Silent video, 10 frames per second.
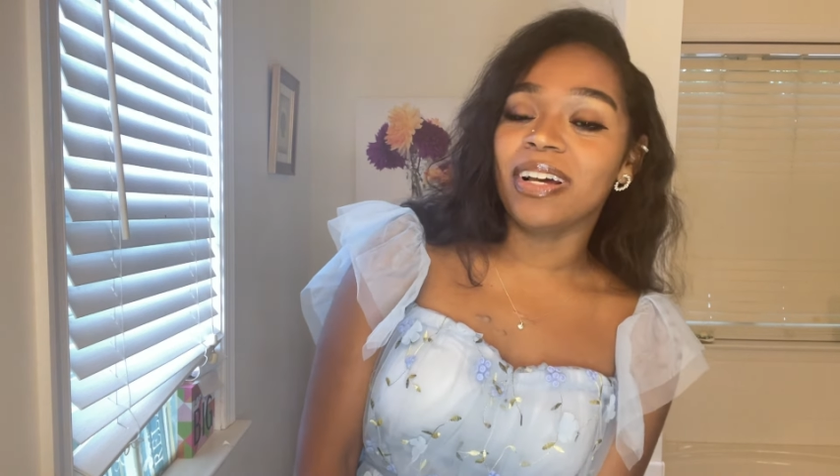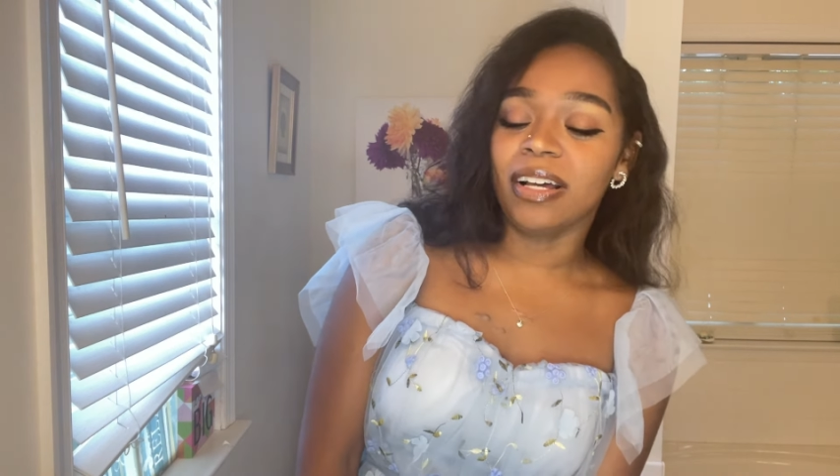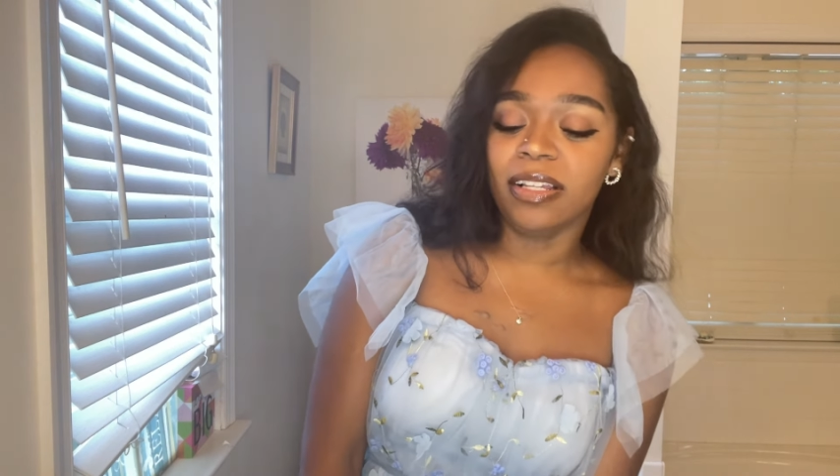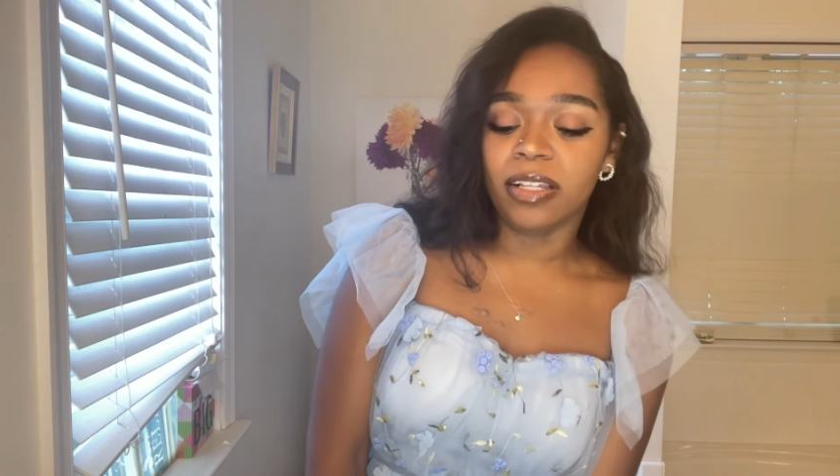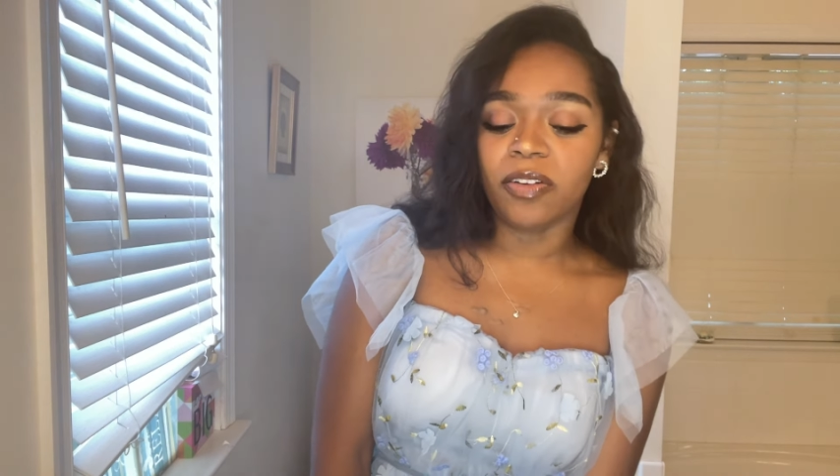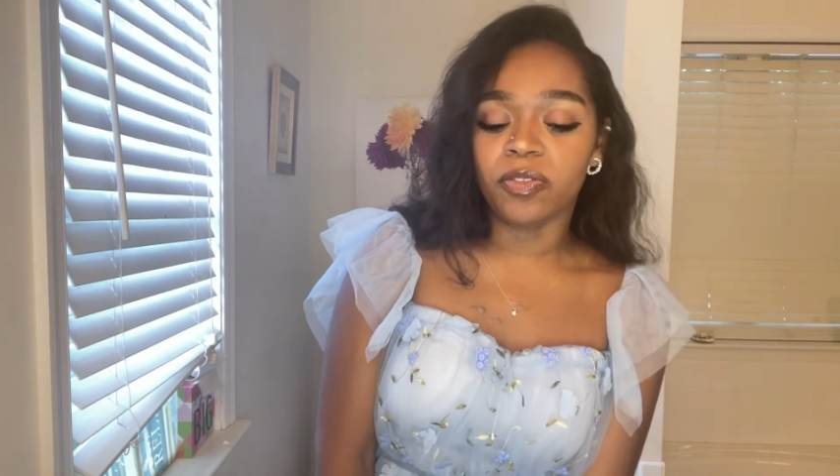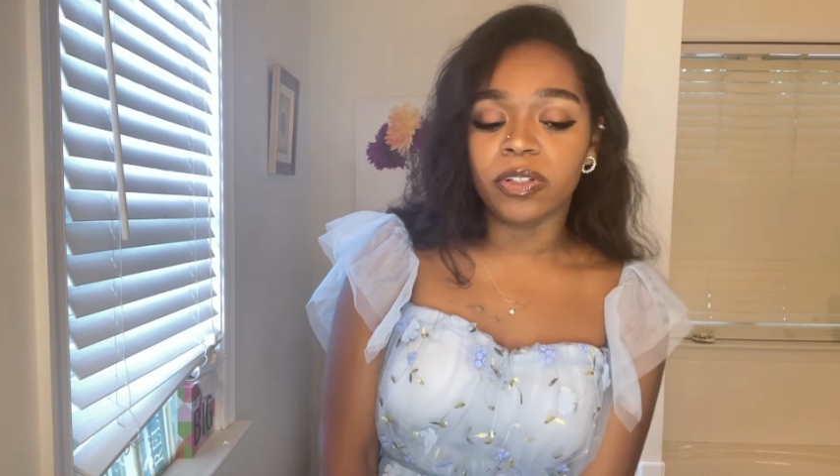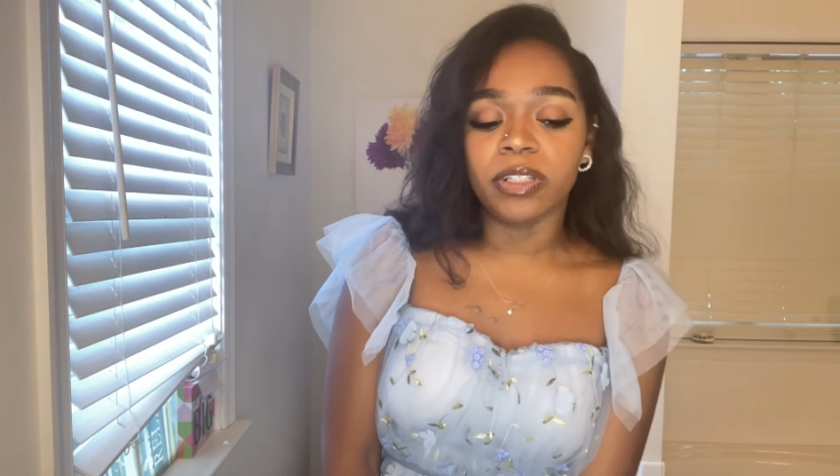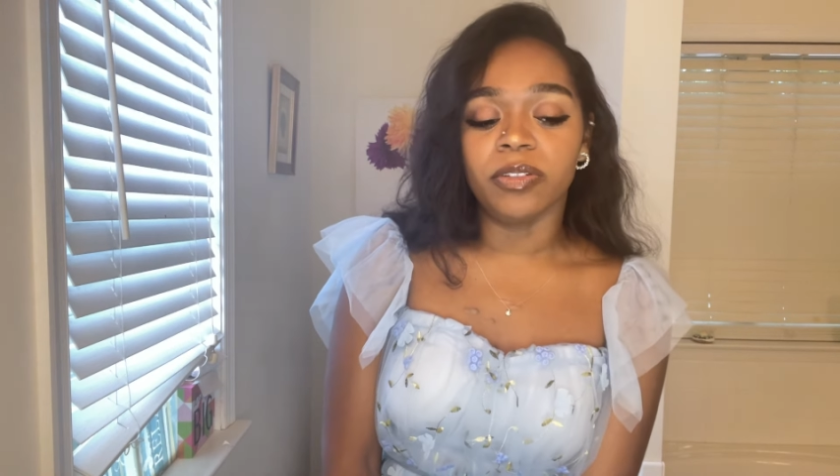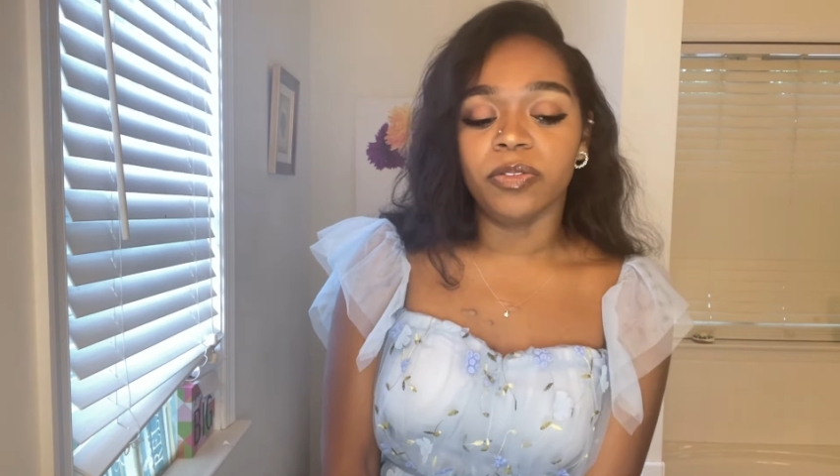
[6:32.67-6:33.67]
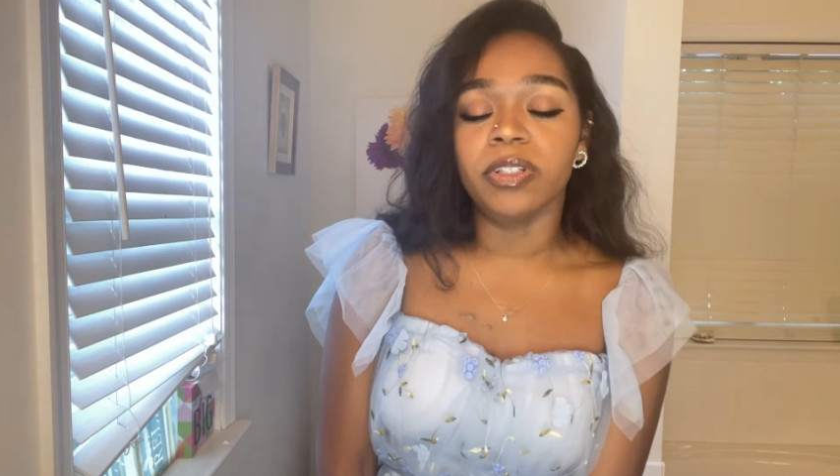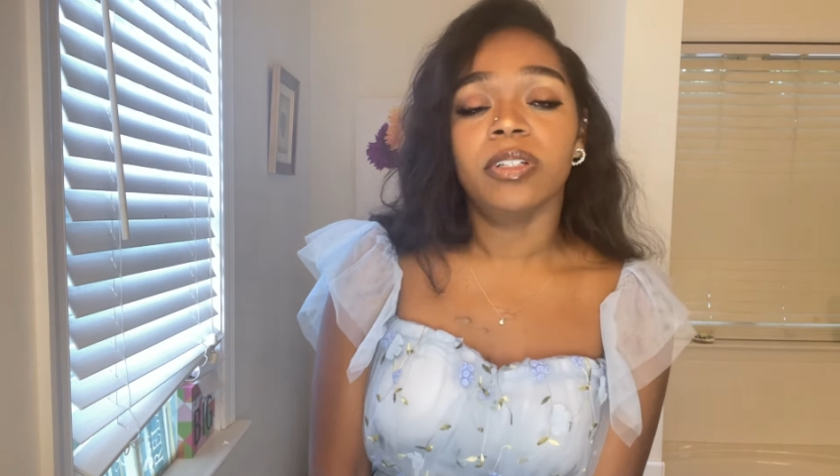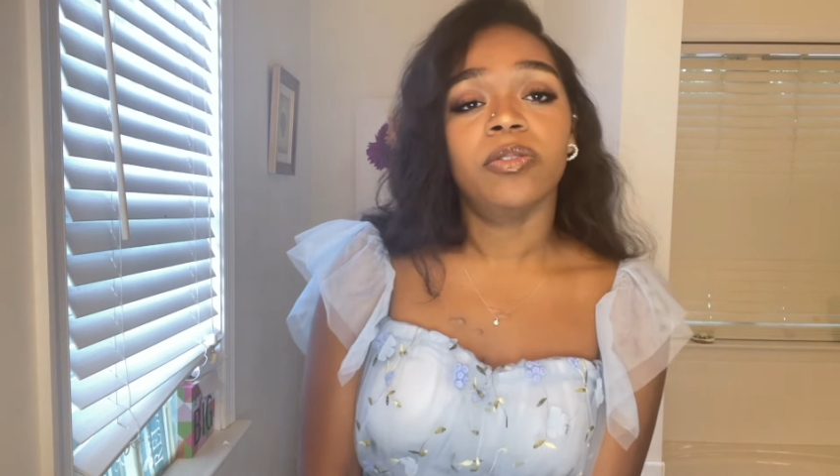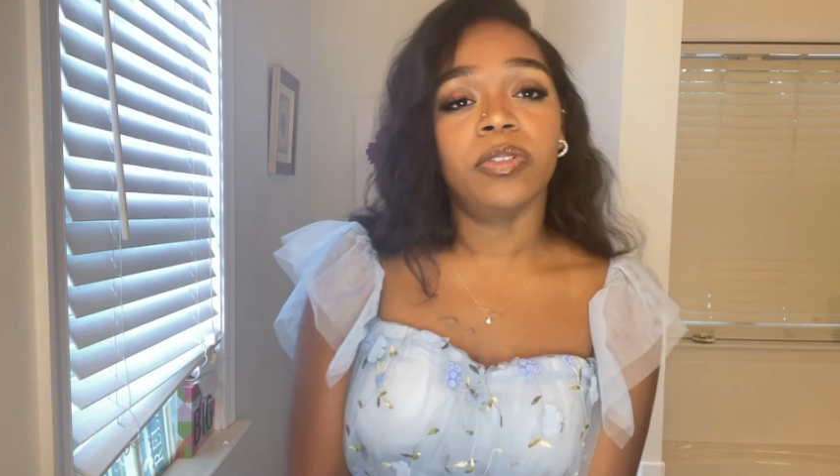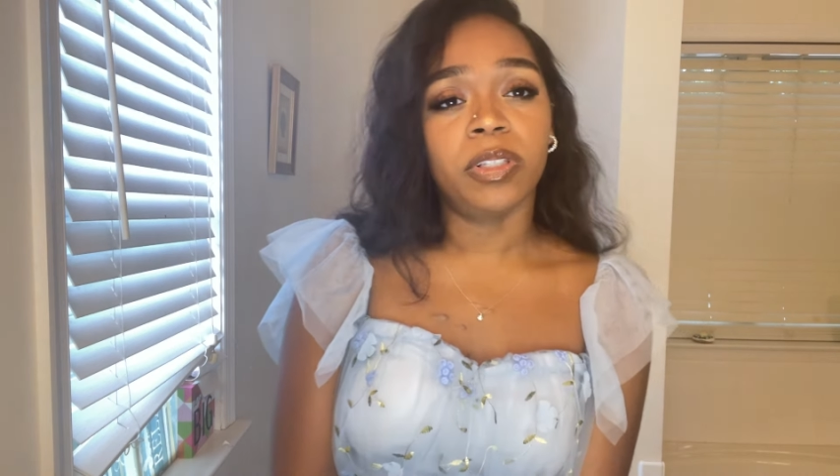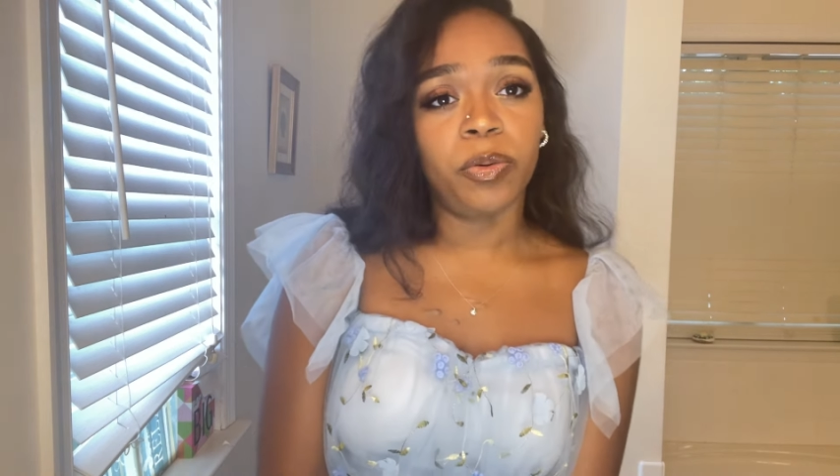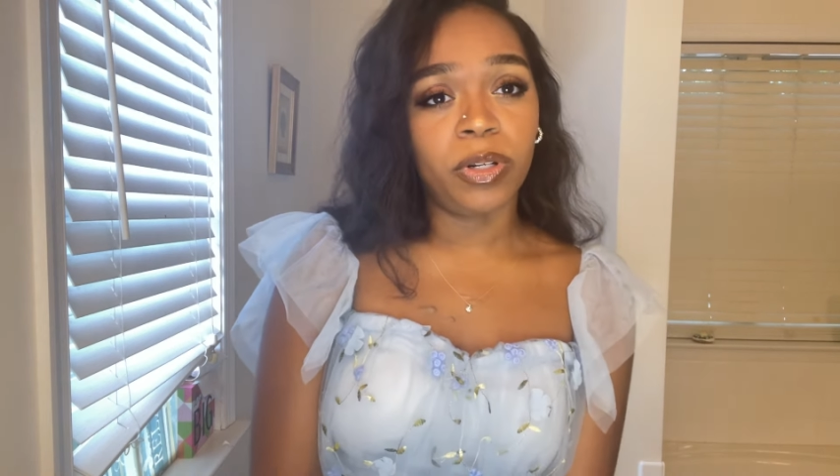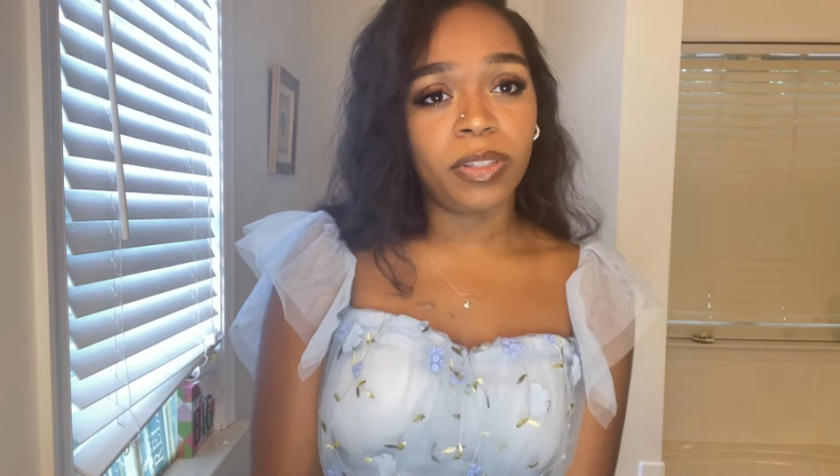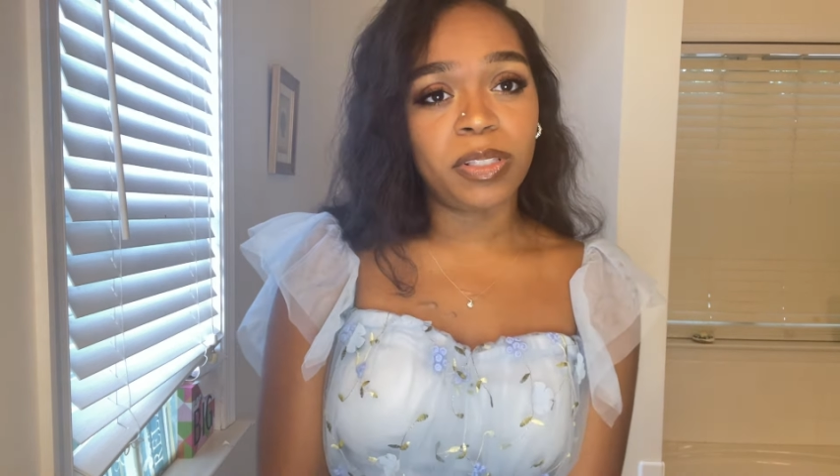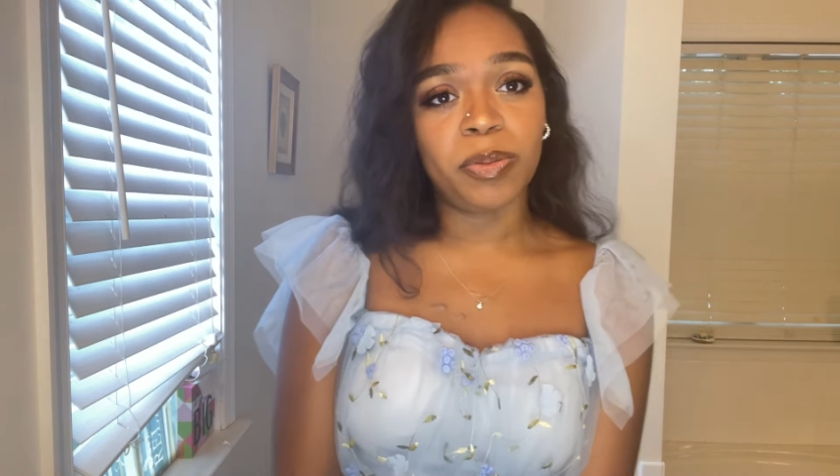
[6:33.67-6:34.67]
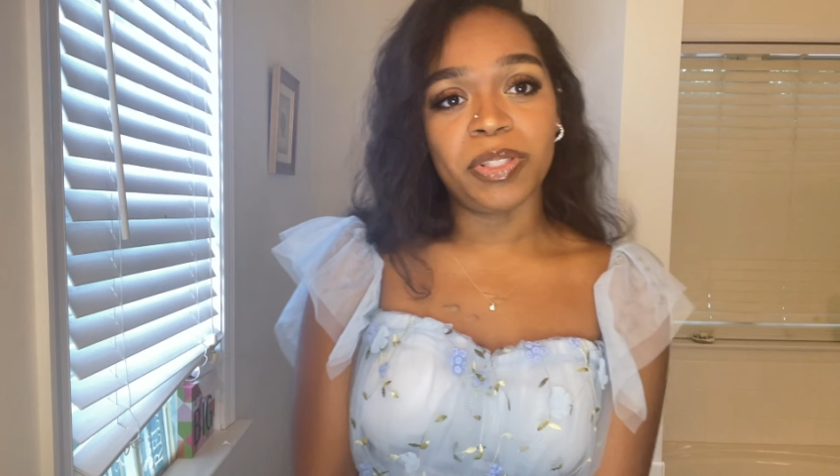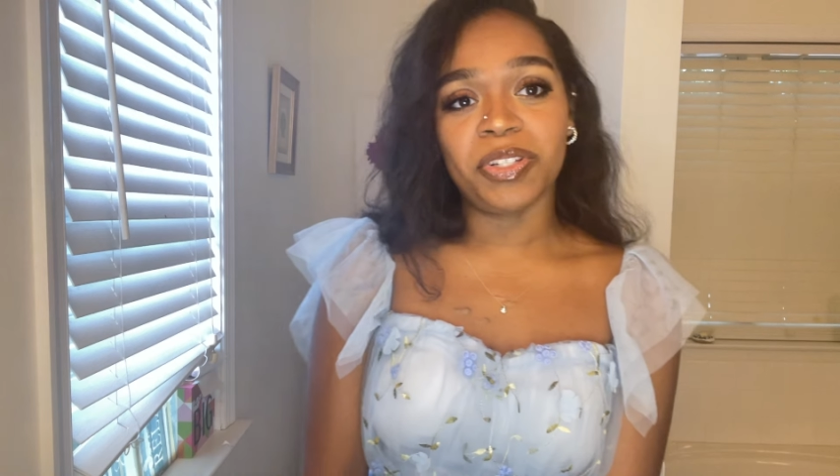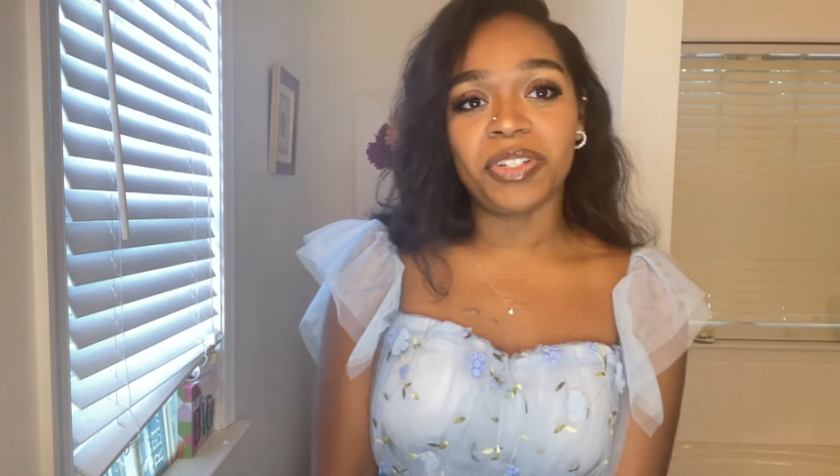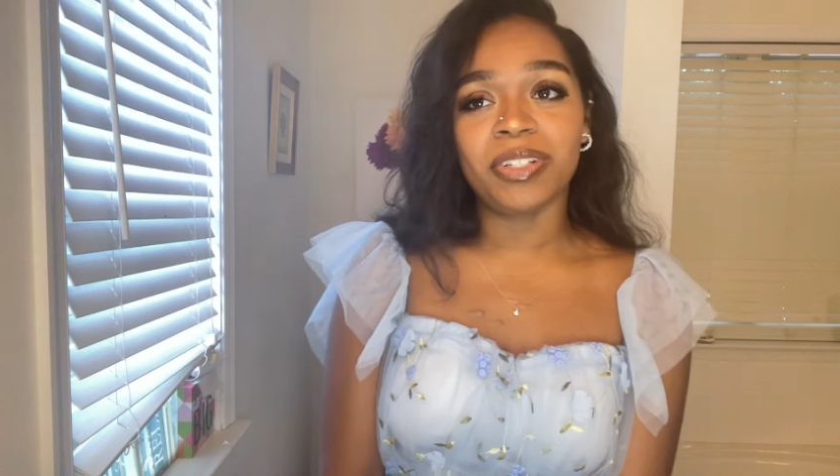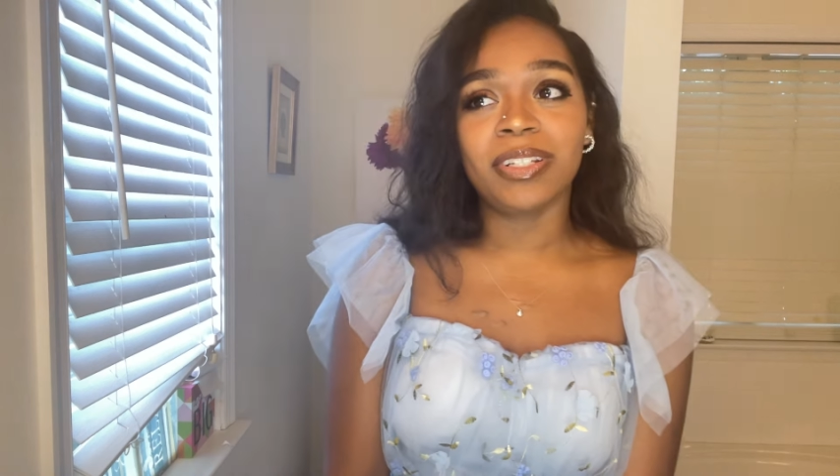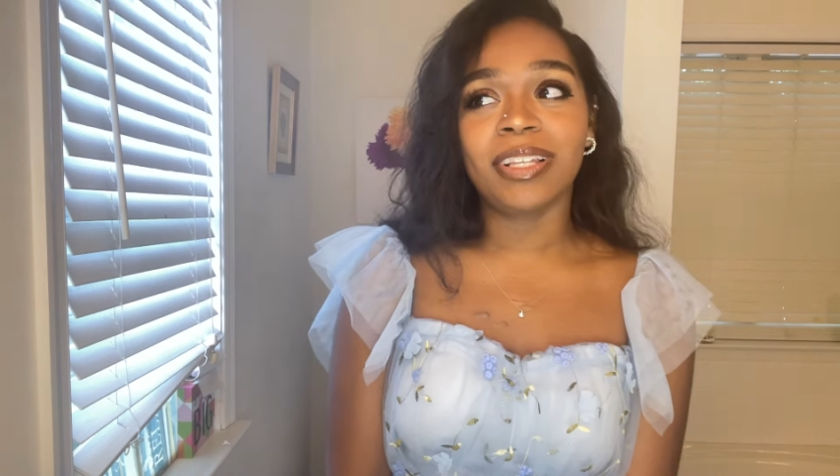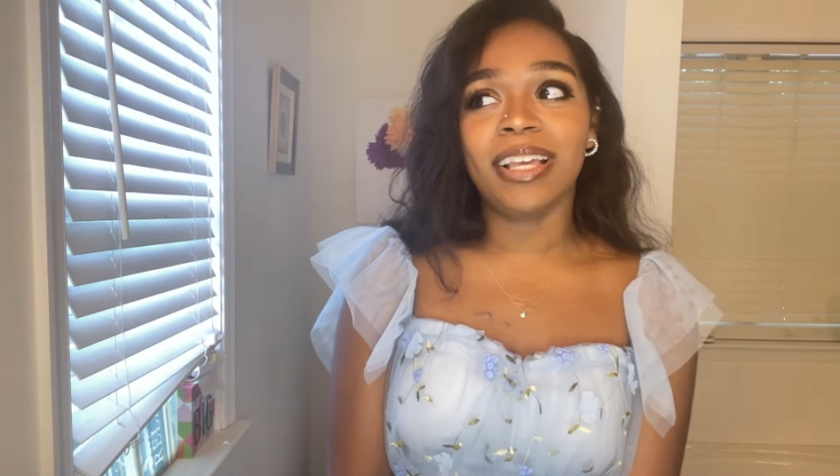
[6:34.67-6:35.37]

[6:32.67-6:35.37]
I really, really, really wanted this position,